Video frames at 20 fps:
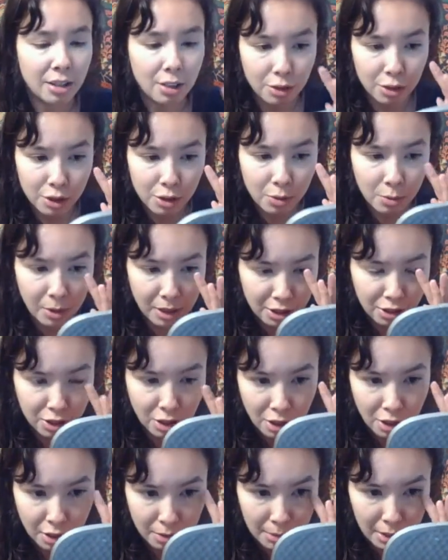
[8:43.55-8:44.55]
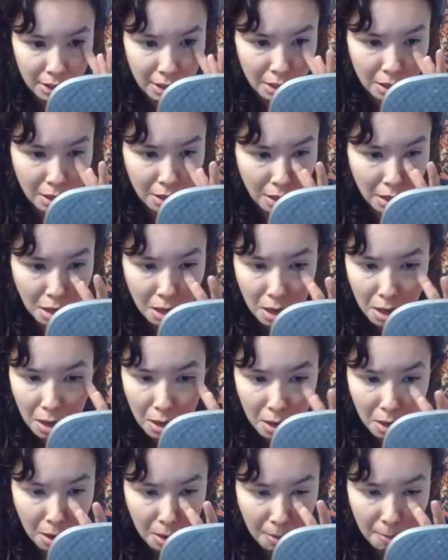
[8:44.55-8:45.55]
The girl swatched it on me,
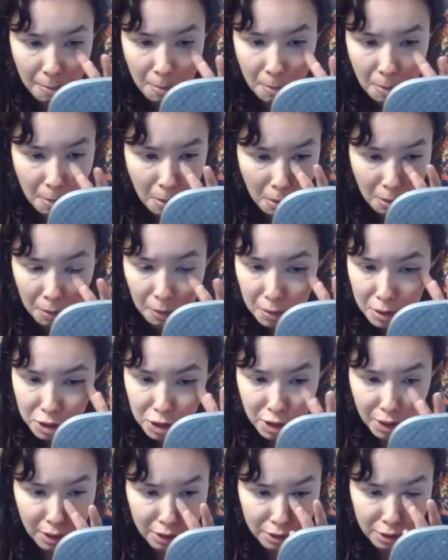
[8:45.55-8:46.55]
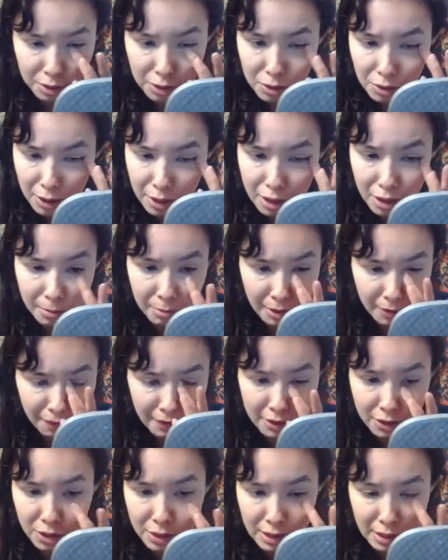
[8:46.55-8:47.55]
and then she actually tried it on my
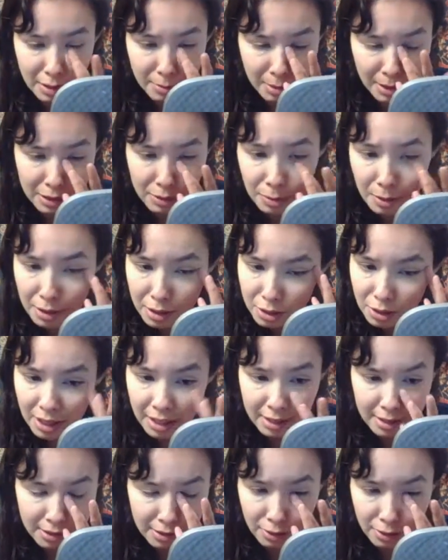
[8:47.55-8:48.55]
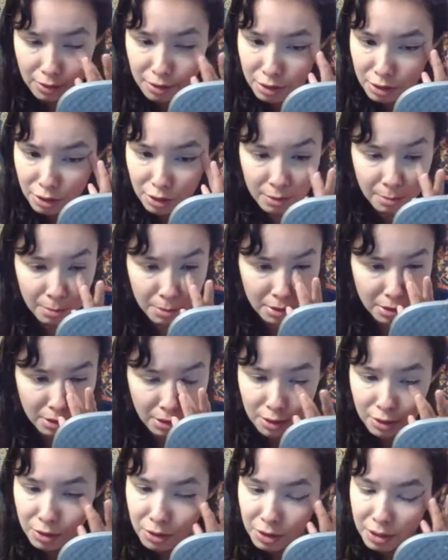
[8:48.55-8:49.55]
face. She said the best way to try concealer is just to put it
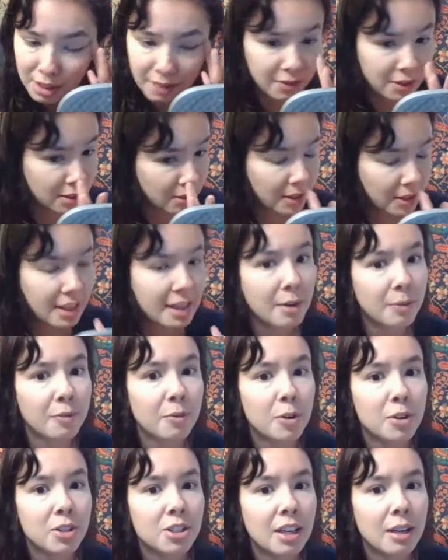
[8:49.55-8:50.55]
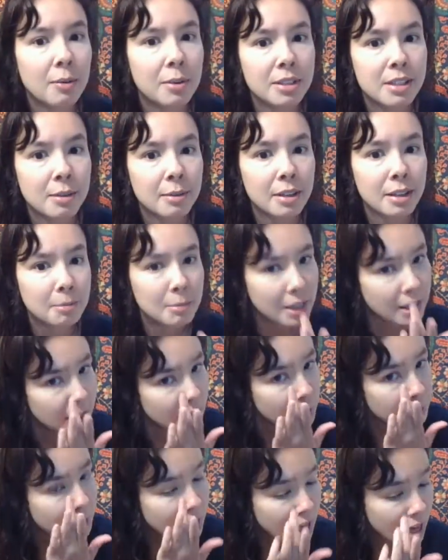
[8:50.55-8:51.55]
on. You just have to do it. And unfortunately, I wasn't wearing
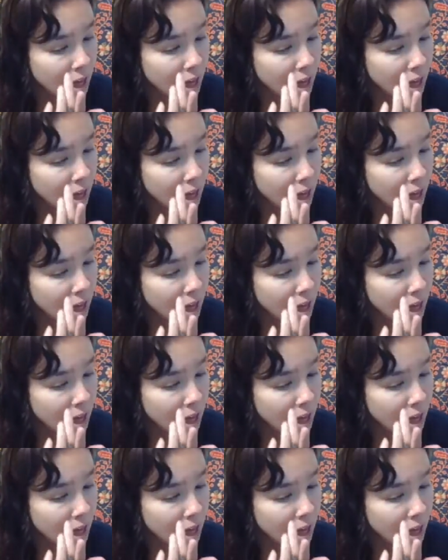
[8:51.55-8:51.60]
makeup.